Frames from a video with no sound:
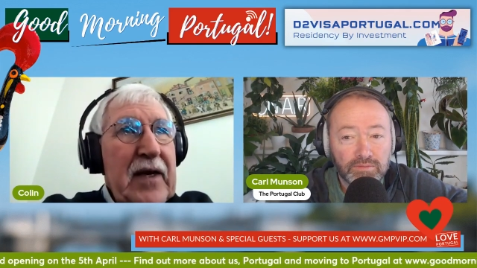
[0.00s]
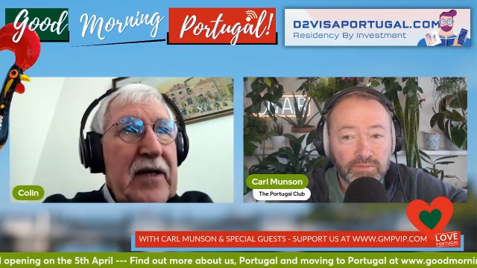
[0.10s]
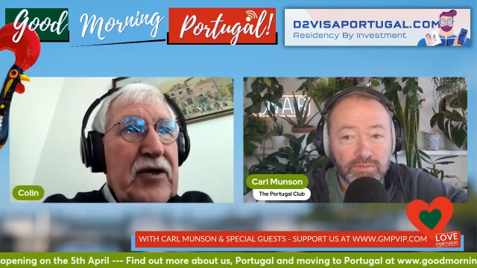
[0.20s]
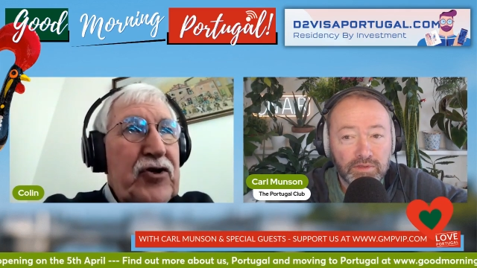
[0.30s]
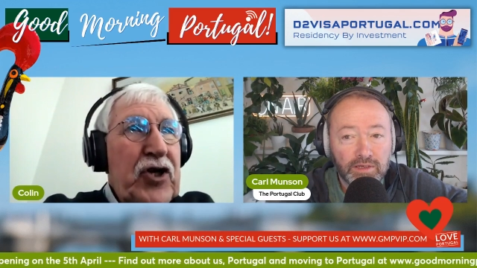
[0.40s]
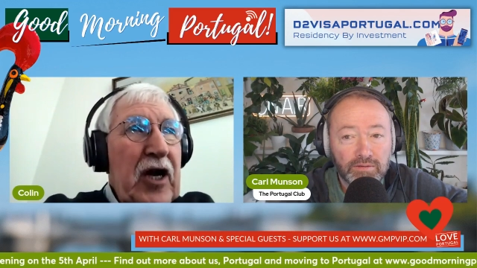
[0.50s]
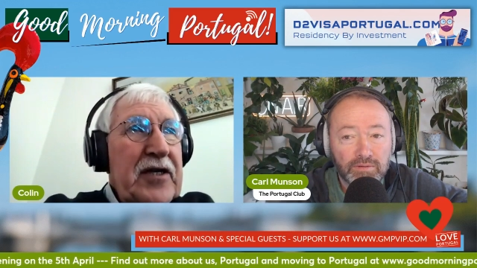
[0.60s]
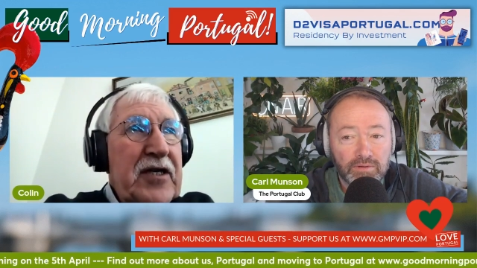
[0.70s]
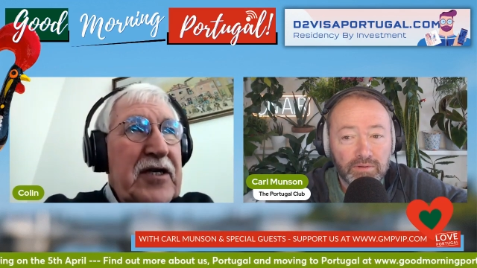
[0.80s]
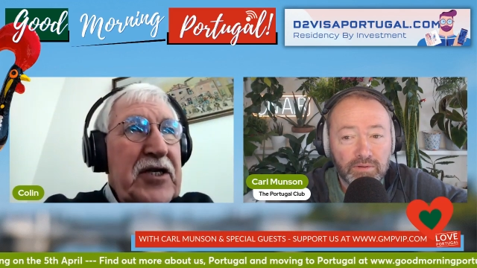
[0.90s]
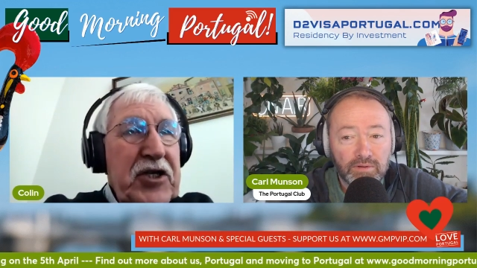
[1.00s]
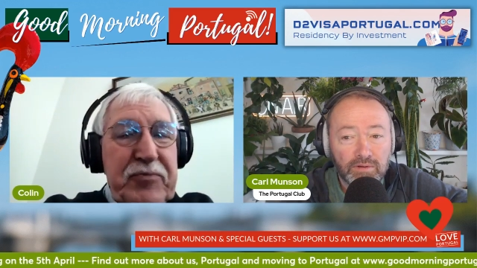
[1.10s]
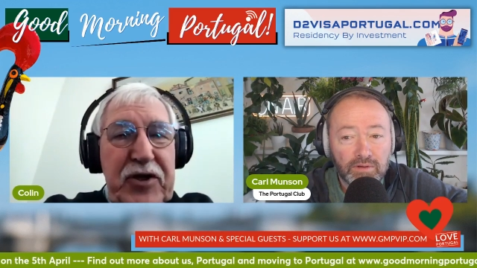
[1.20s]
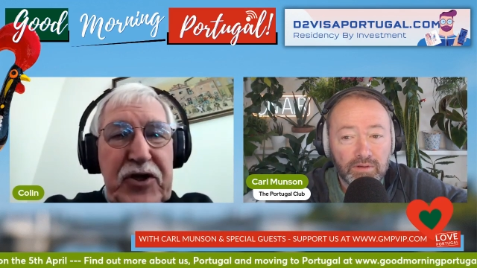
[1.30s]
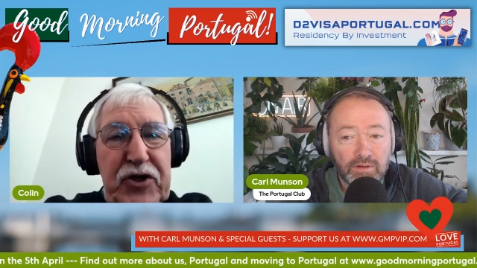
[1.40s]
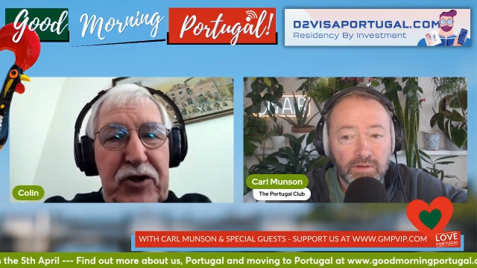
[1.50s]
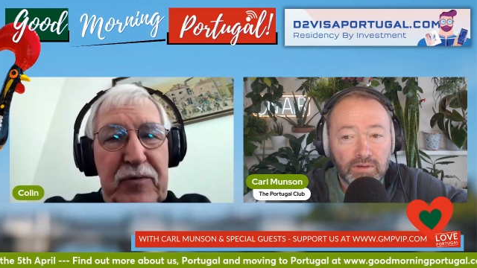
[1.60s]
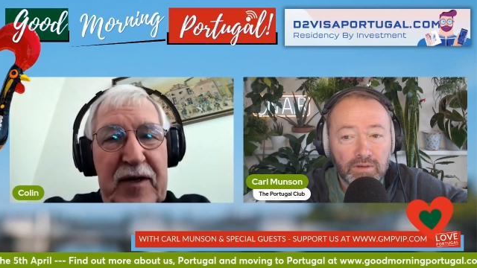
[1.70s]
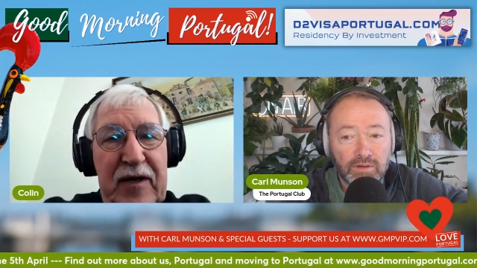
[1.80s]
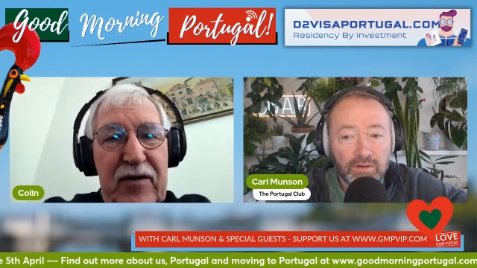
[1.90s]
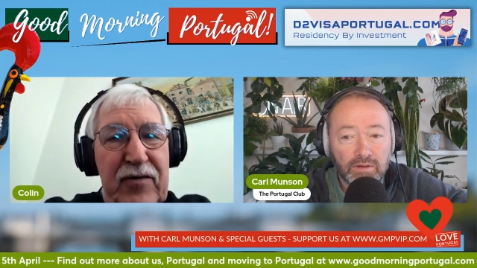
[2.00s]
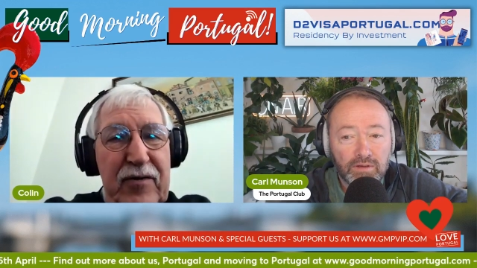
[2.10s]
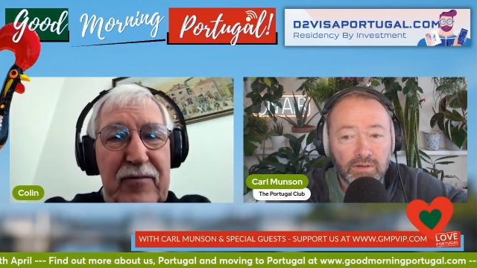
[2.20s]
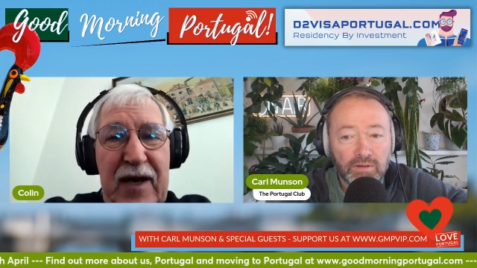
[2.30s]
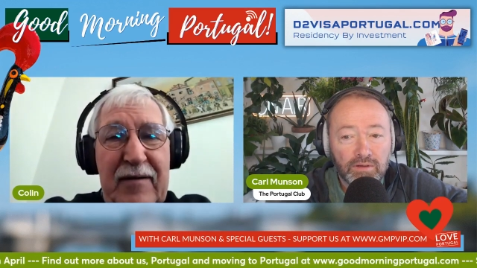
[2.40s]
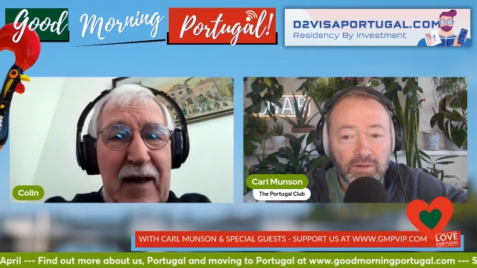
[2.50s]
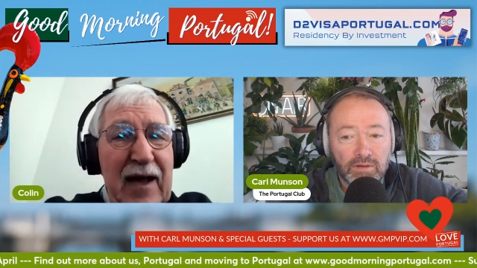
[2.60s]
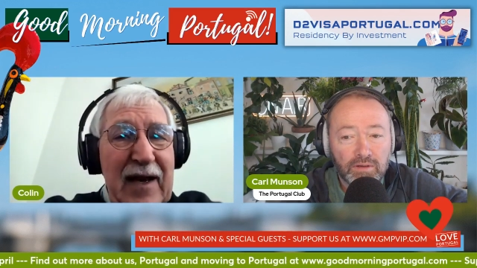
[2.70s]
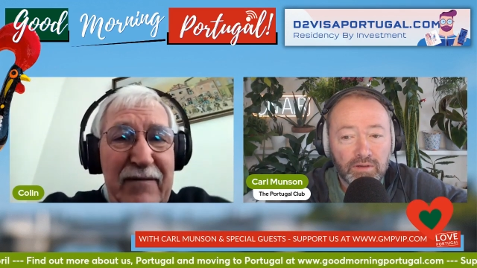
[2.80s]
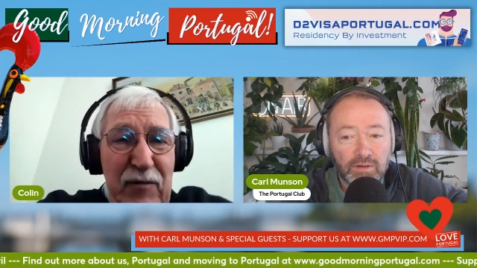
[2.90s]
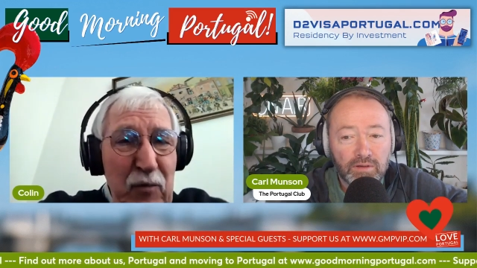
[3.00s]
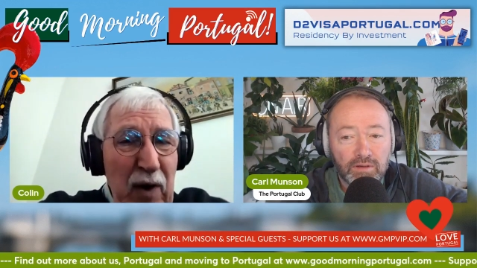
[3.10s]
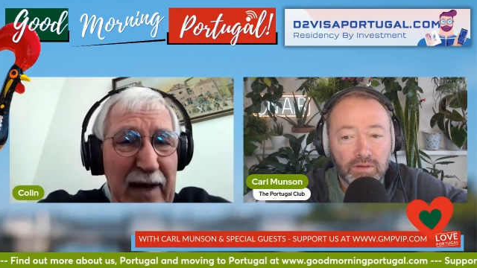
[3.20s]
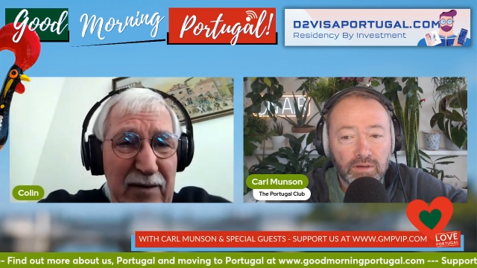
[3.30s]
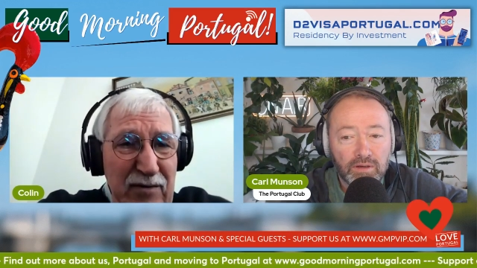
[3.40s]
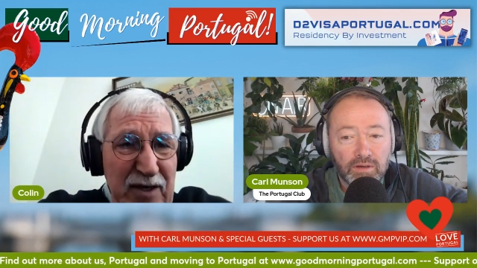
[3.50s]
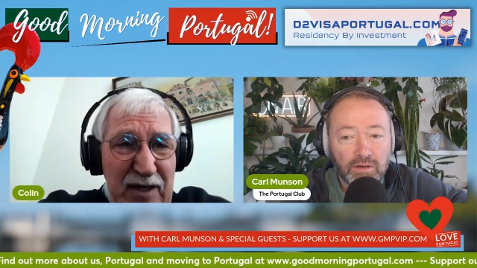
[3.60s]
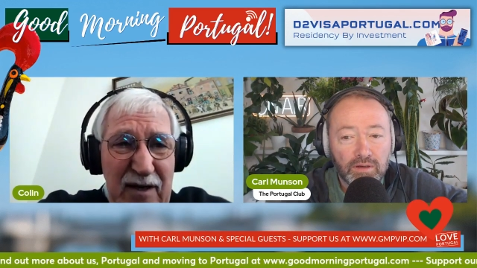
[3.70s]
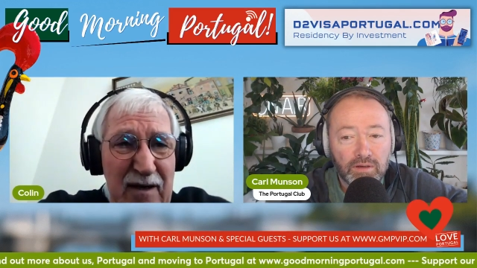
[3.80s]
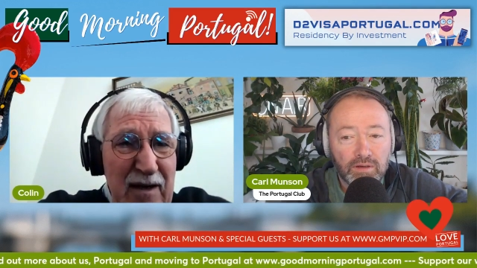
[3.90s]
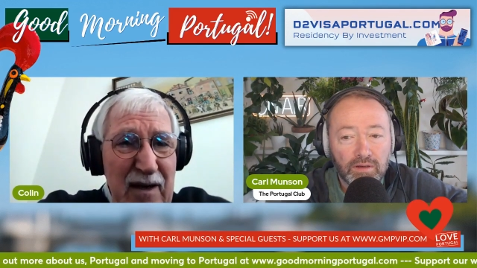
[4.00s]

Speaker 1: Yeah. They tried to teach me German. I thought, well, I live in Wales.